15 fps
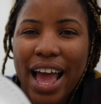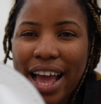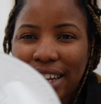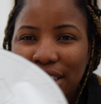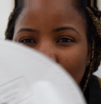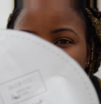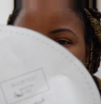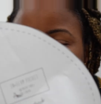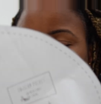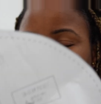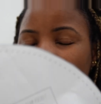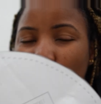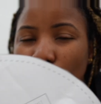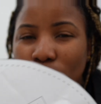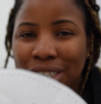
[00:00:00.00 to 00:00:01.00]
and use
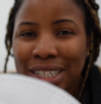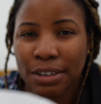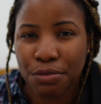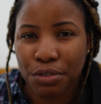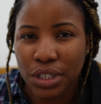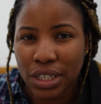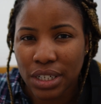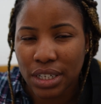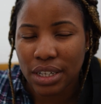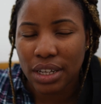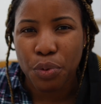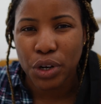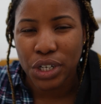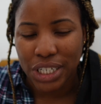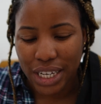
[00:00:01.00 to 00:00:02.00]
it for different
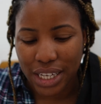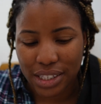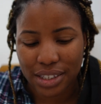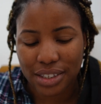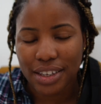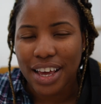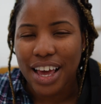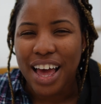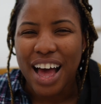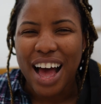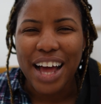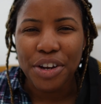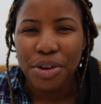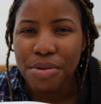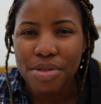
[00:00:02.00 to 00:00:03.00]
projects.
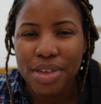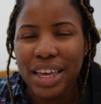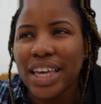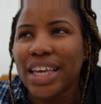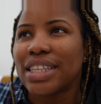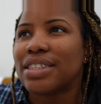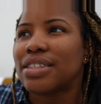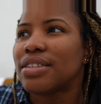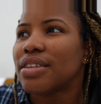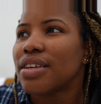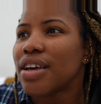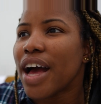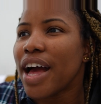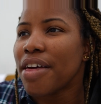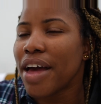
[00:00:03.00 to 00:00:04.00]
I don't think it's
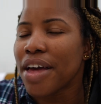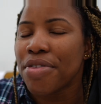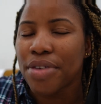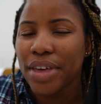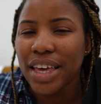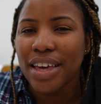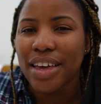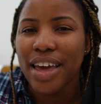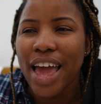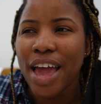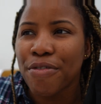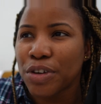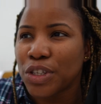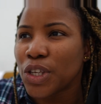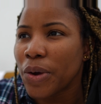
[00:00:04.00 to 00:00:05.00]
I, think
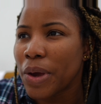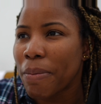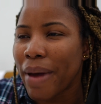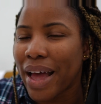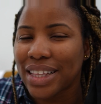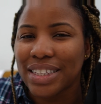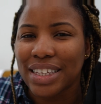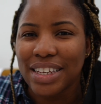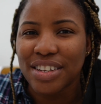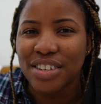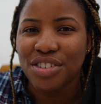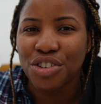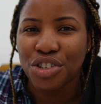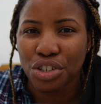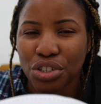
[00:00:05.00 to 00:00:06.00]
every sewing
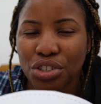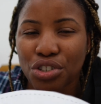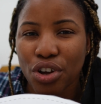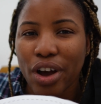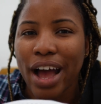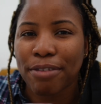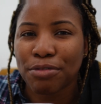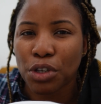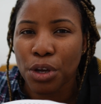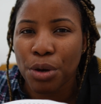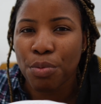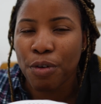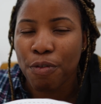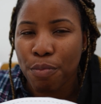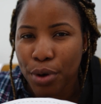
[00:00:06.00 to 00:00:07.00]
pattern does not have to
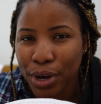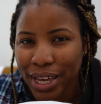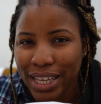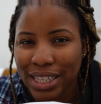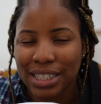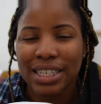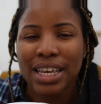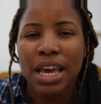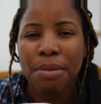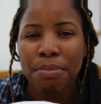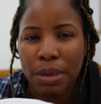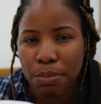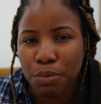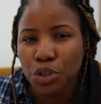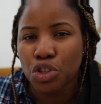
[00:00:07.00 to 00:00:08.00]
come with pockets.
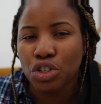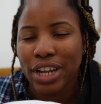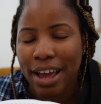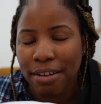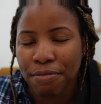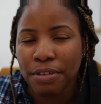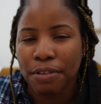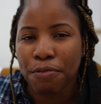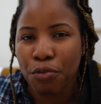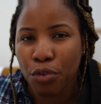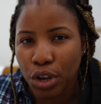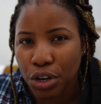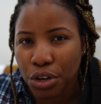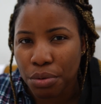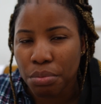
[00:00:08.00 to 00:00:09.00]
People should have the
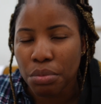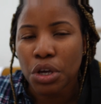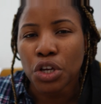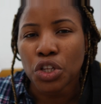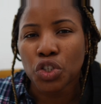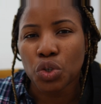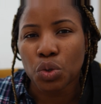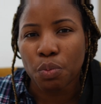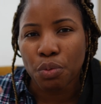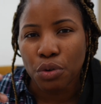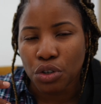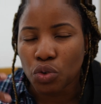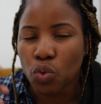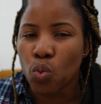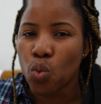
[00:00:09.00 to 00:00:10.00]
freedom to
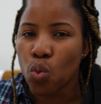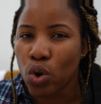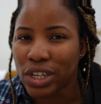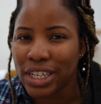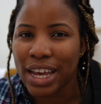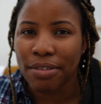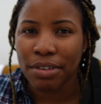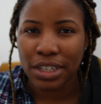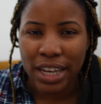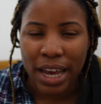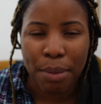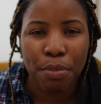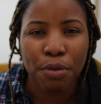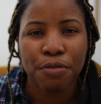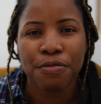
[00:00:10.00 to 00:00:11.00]
put whatever
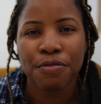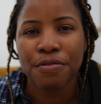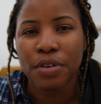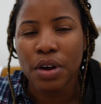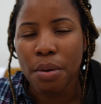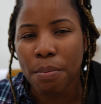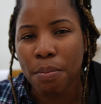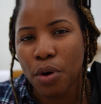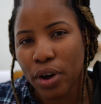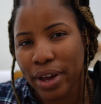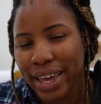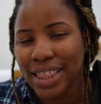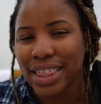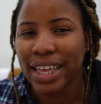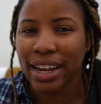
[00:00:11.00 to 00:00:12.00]
type of
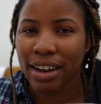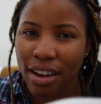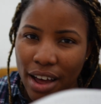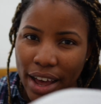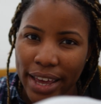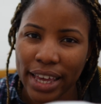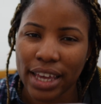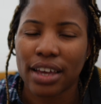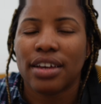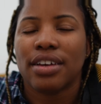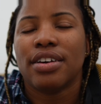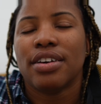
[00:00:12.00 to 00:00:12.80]
pocket they like